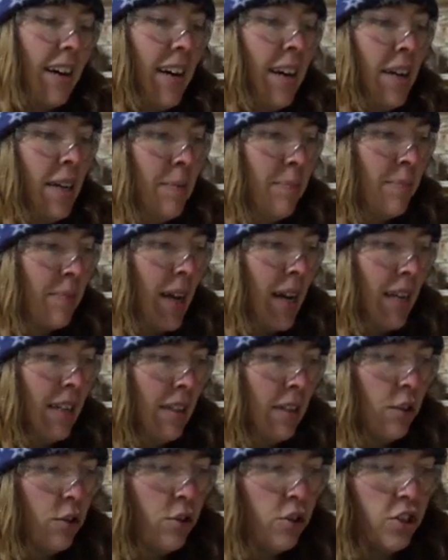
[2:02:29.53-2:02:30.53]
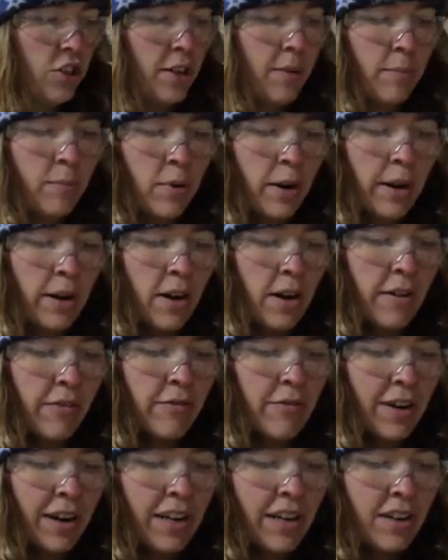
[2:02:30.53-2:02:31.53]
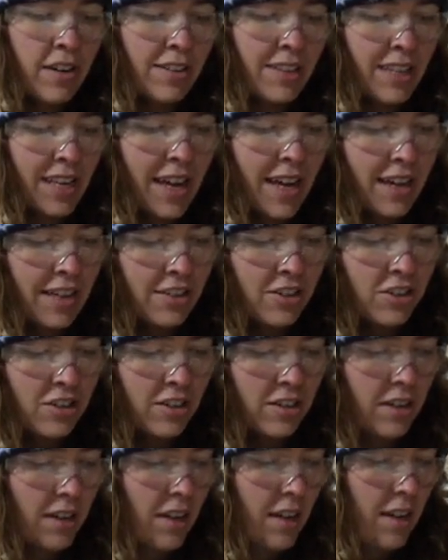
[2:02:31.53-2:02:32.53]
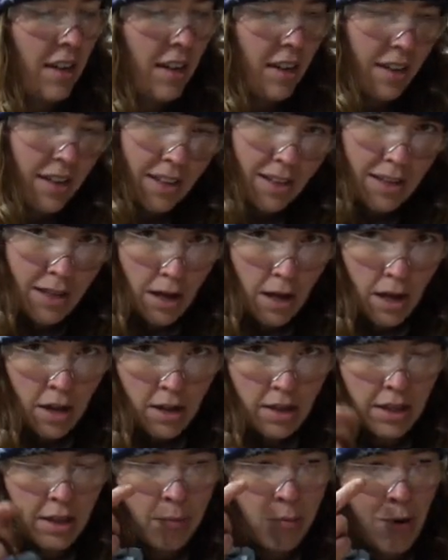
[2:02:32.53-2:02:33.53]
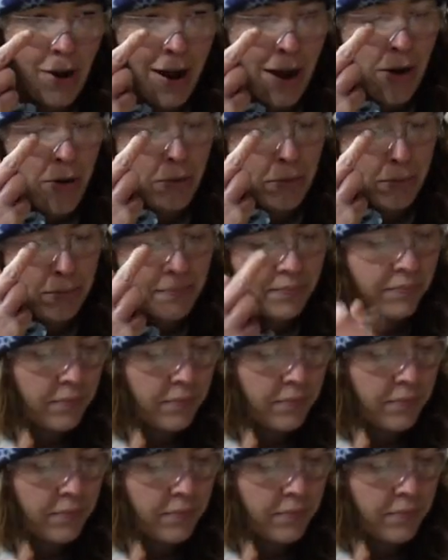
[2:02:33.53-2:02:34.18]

um, had a little chip break off right here at the edge on the brown.